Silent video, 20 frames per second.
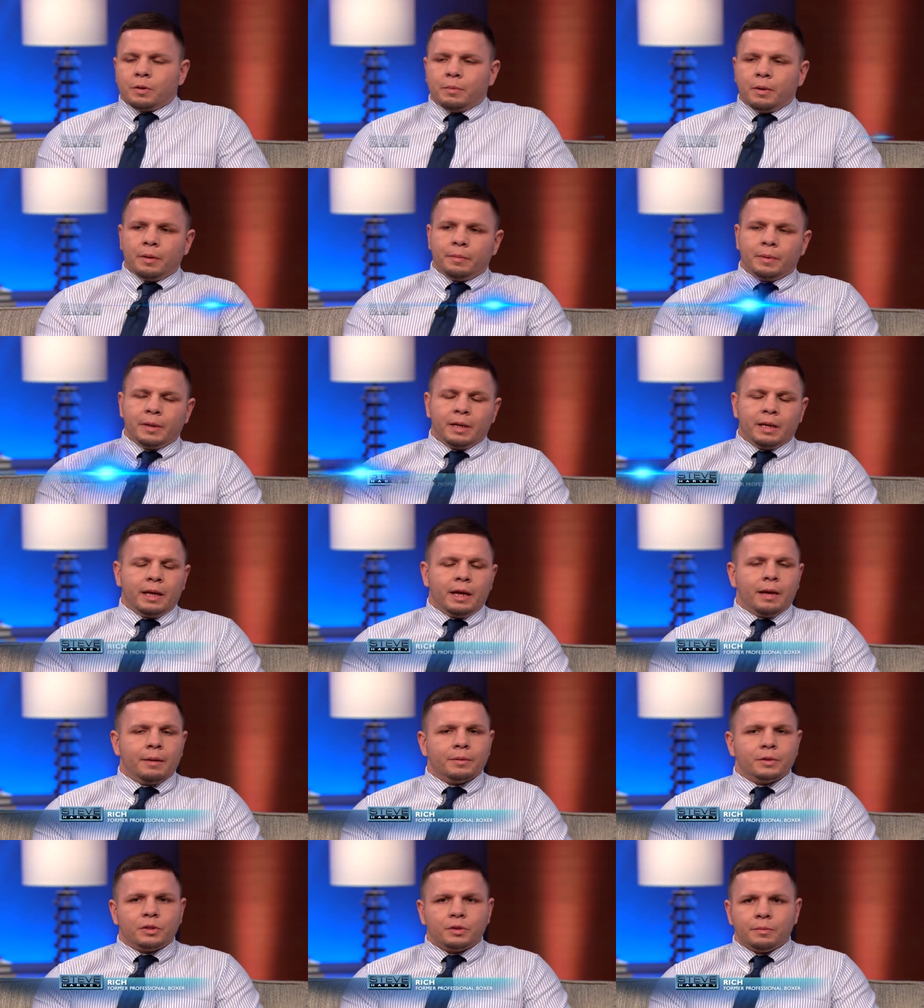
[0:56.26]
about being an
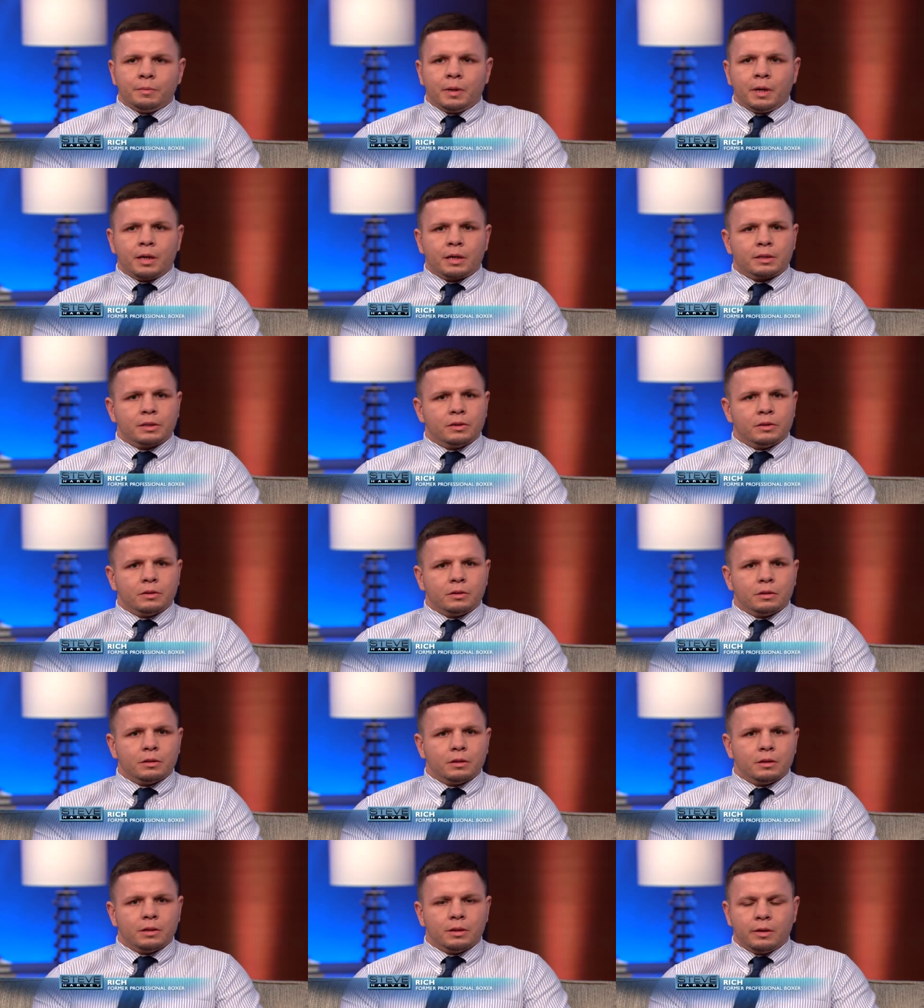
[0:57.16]
amateur boxer
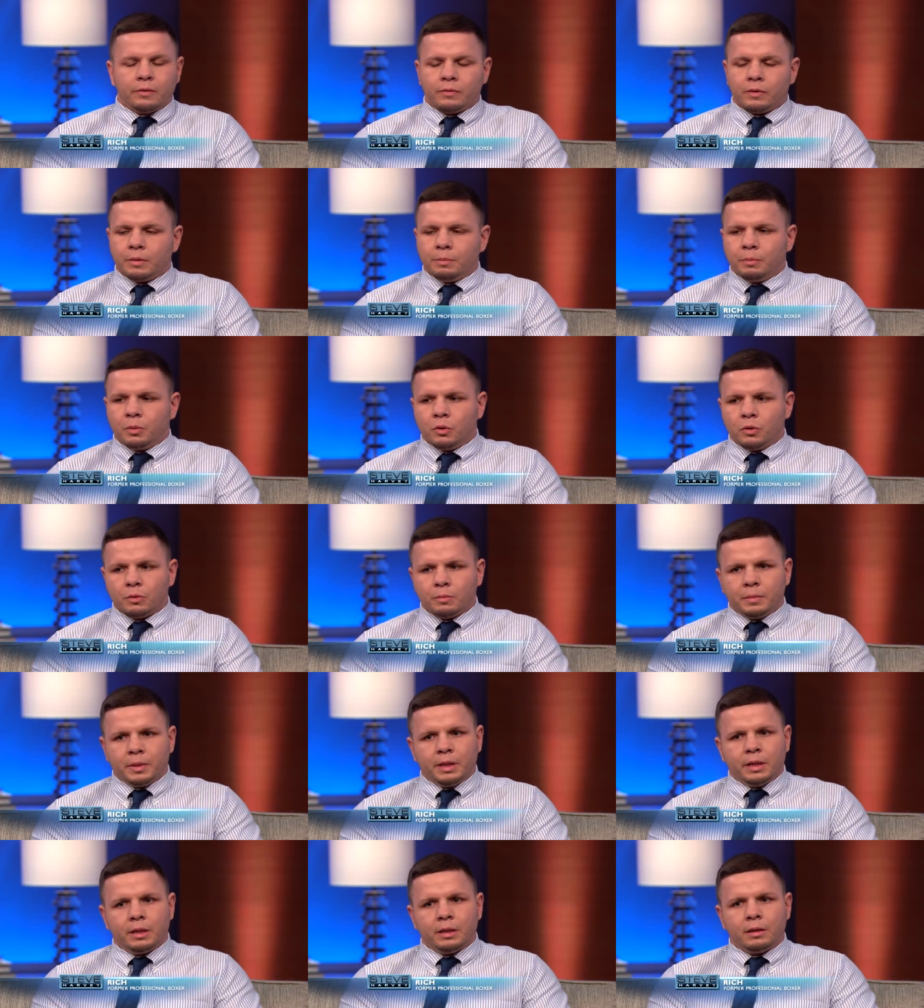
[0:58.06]
that really pulled
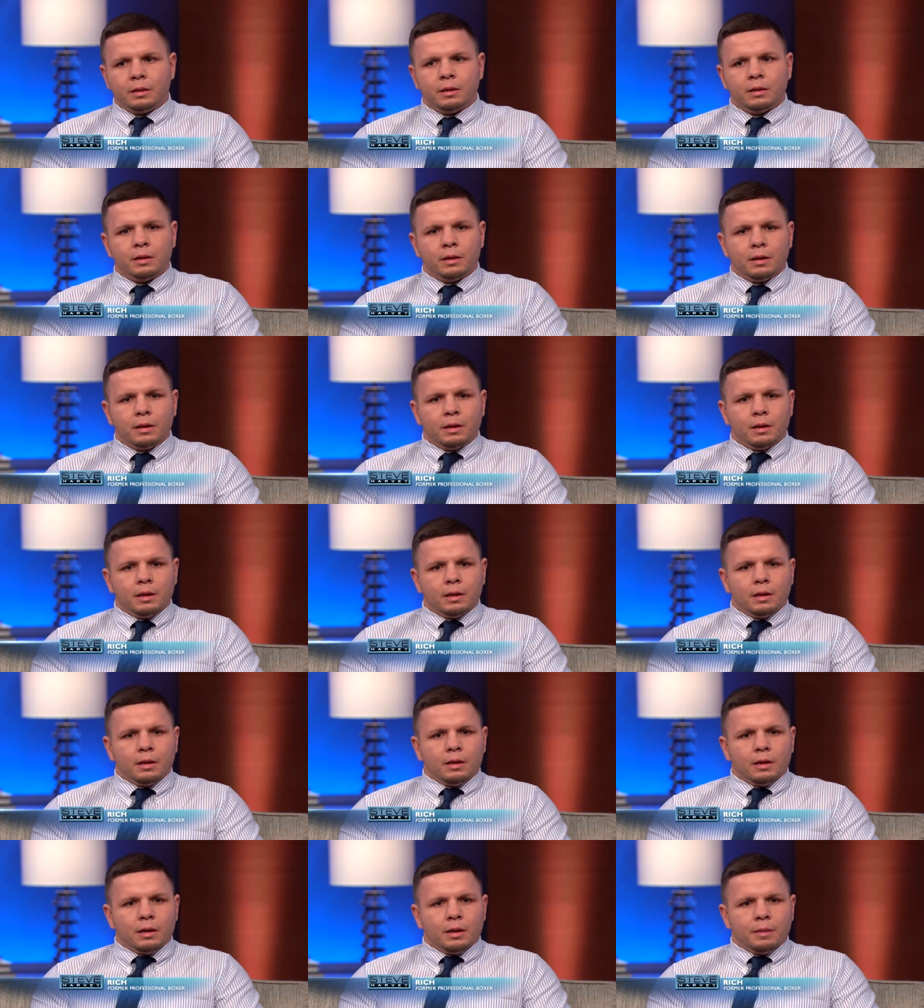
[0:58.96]
me in
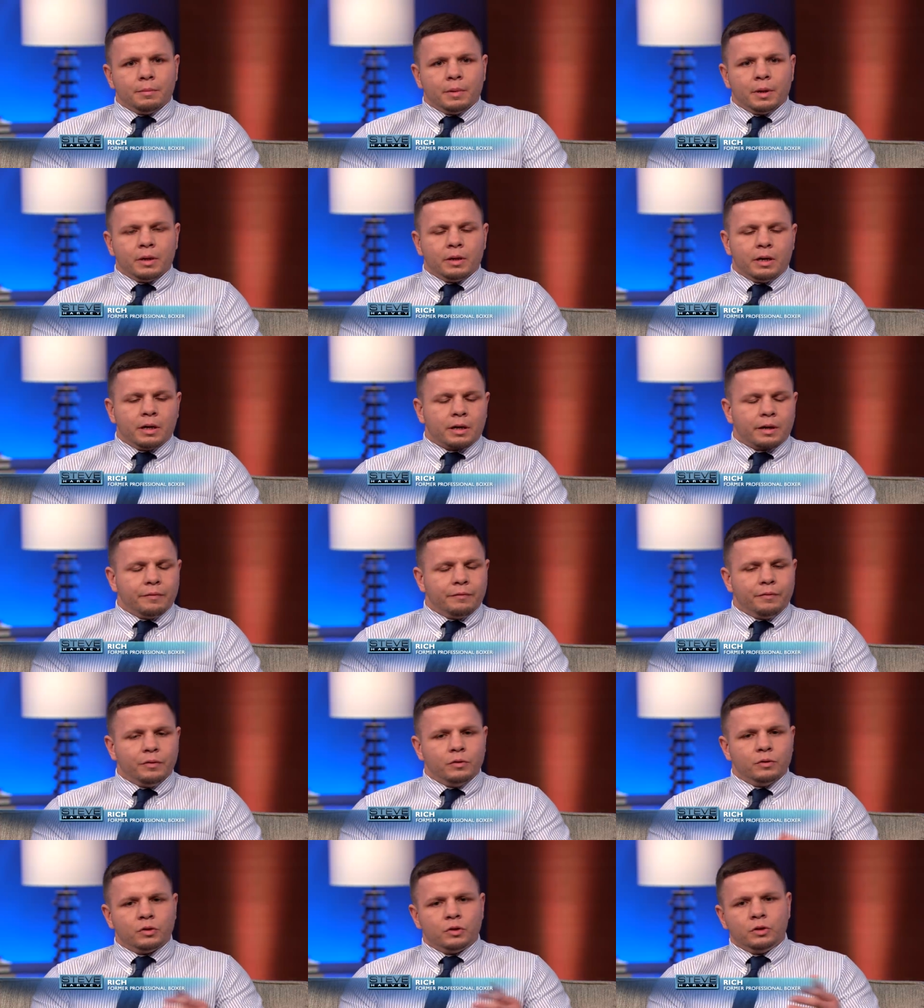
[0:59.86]
about not
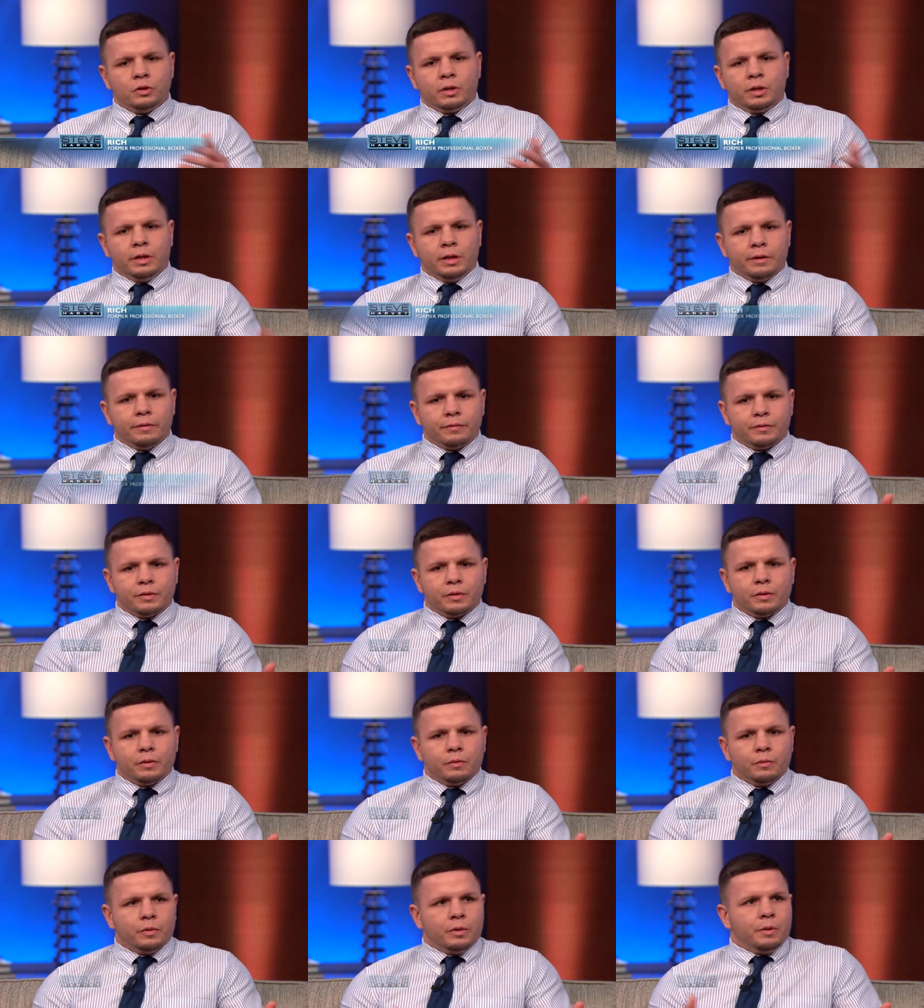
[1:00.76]
confusing your
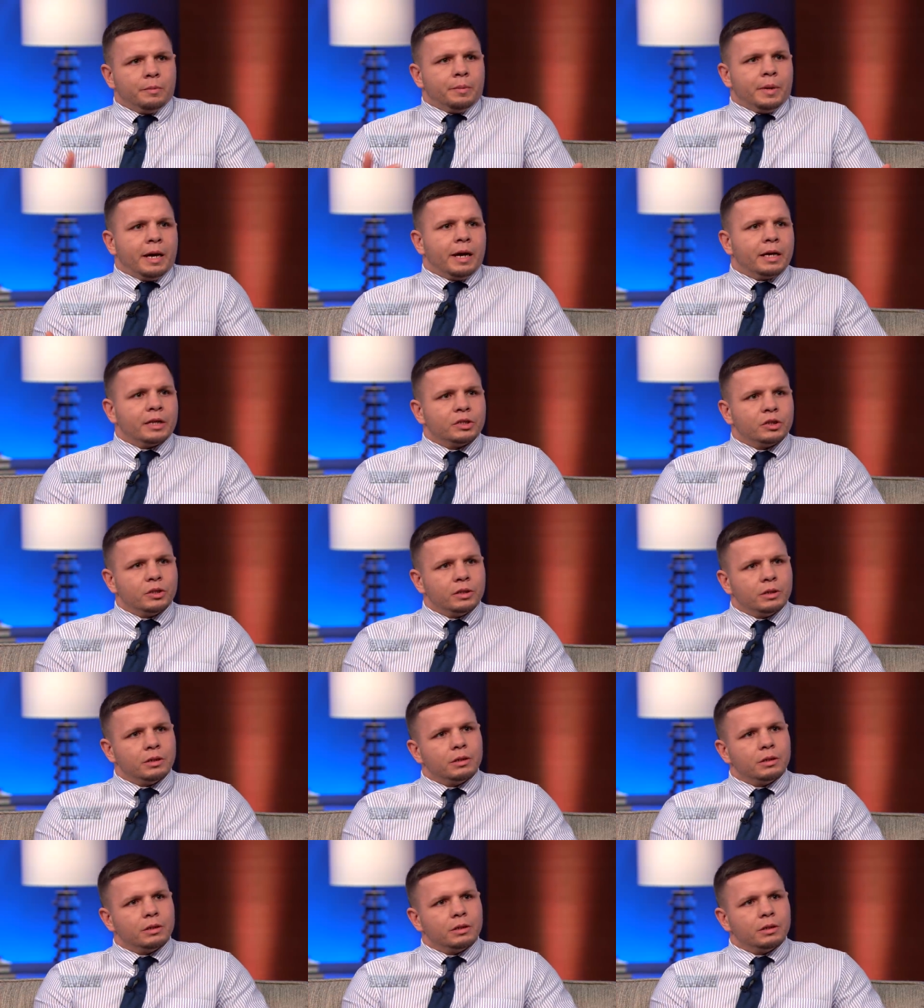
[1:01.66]
gift with your passion.